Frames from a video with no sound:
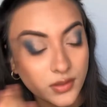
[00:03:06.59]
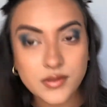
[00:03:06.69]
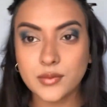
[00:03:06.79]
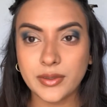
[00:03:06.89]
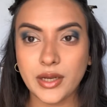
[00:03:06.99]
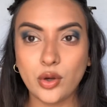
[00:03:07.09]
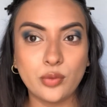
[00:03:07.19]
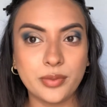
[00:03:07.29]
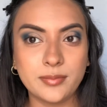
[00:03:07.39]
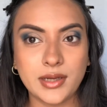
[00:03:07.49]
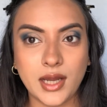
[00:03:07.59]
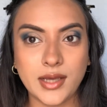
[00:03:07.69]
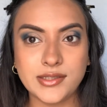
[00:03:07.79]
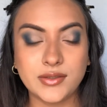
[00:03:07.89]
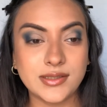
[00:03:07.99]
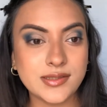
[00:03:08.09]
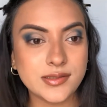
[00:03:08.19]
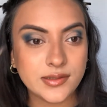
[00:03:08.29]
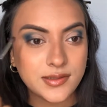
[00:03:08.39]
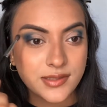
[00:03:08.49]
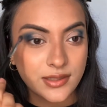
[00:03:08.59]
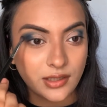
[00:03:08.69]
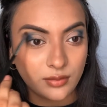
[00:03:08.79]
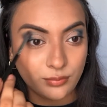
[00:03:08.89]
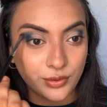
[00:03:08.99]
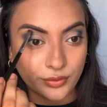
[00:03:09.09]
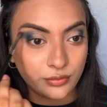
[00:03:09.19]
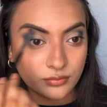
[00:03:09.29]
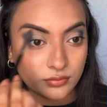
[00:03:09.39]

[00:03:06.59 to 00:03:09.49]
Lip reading: So when I open my eyes, you can still see that blue.